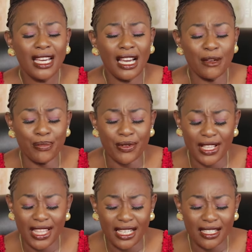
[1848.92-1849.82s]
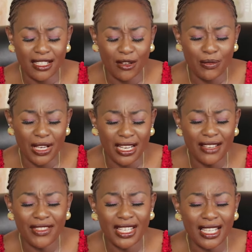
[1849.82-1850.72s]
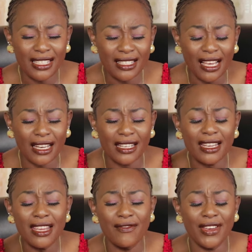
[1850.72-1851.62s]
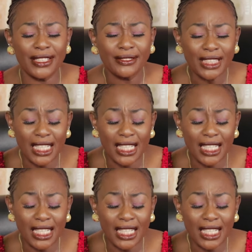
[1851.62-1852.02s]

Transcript: I pray that it shall be an evidence and even